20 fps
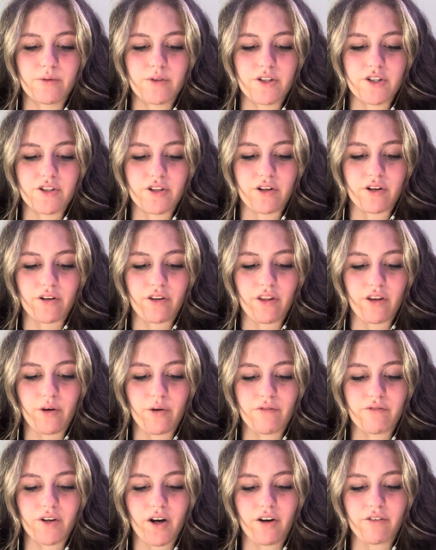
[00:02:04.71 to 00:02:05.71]
ensure that you
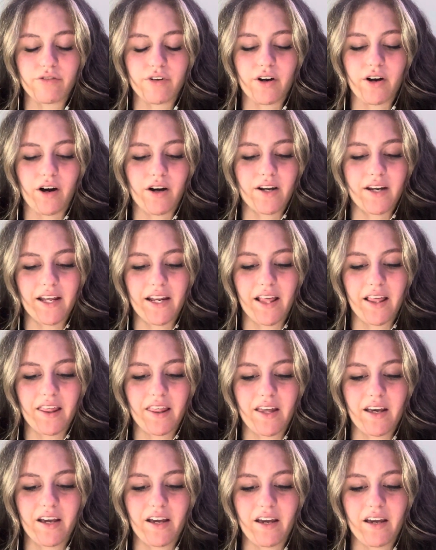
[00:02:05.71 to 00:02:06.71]
have not forgotten
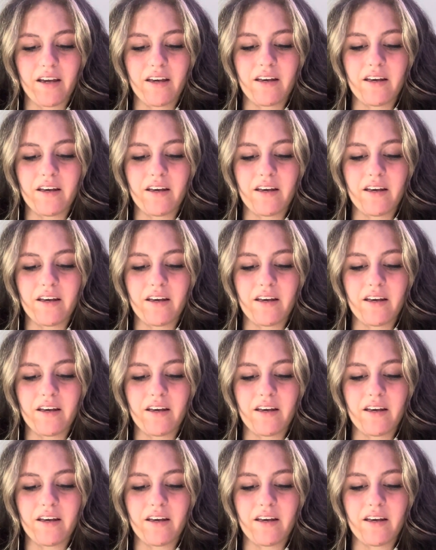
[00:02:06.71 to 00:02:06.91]
anything.